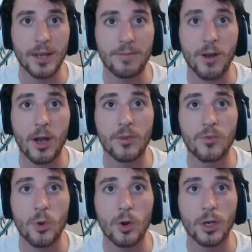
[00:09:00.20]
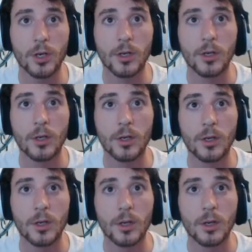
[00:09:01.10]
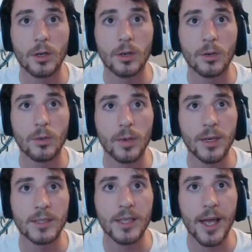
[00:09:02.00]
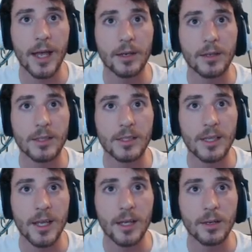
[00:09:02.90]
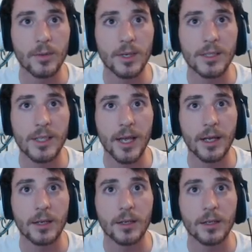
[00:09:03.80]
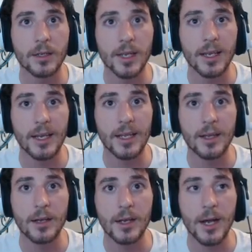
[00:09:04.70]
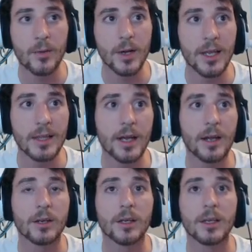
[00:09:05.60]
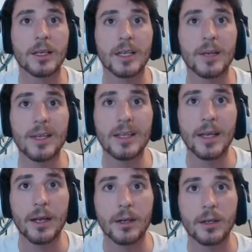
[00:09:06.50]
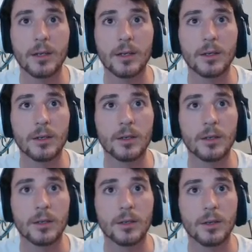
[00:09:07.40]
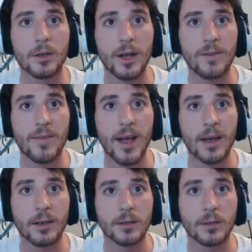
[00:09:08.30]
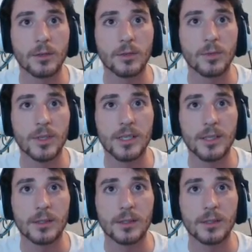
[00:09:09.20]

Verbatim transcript: fog of war. What is that? You see that? What is that? Can I get in there? I want in there. Get me in there. Alright, fine. What is this?